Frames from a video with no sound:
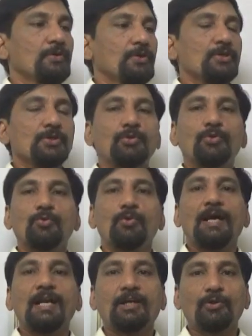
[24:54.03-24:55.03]
due to
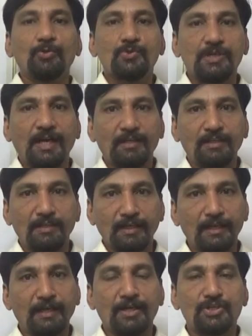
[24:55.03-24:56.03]
electrostatic
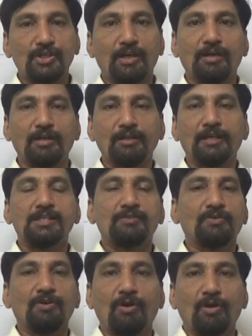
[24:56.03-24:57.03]
induction, that is,
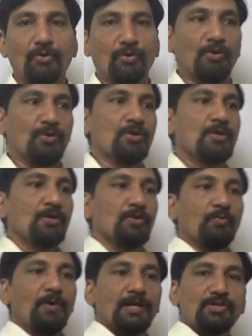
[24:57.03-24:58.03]
we all know,
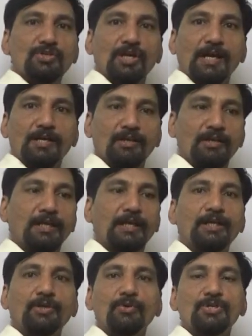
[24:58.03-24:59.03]
one side
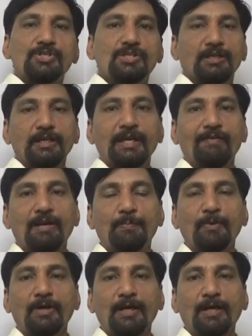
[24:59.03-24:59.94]
negative is developed